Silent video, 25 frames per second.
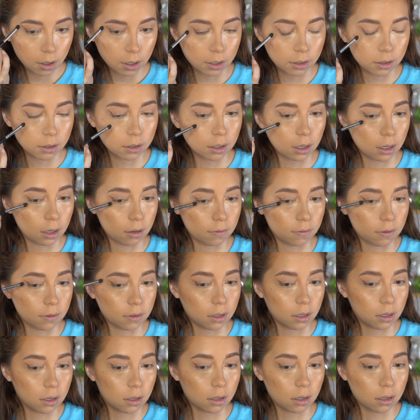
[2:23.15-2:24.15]
instead of
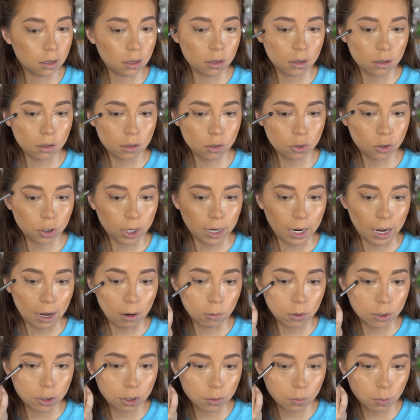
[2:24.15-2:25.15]
straight out,
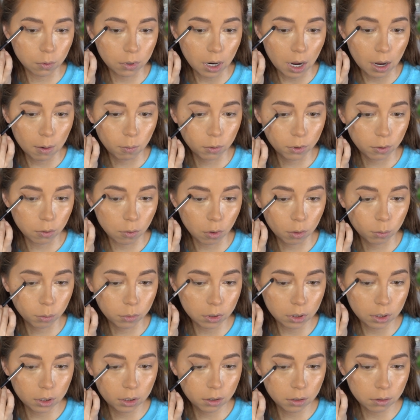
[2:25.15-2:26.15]
which is what I would
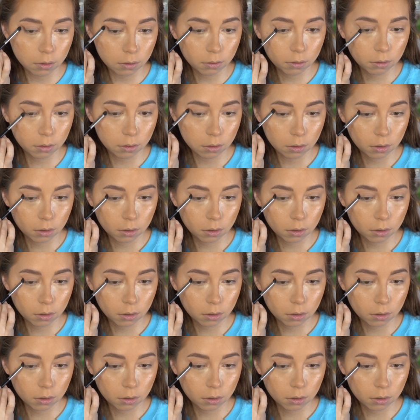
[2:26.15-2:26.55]
normally do.